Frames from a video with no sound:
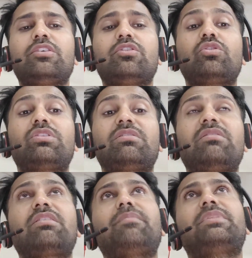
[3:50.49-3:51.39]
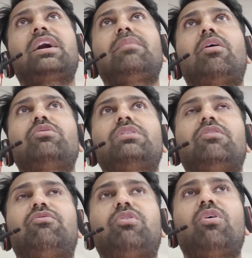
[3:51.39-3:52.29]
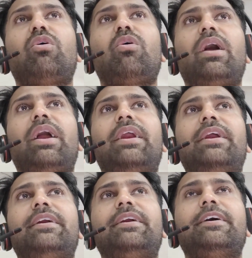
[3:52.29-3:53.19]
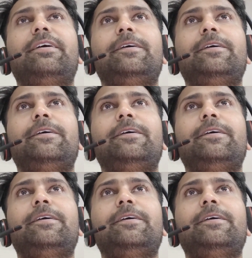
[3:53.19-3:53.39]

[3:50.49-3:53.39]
So this is something about the flow. And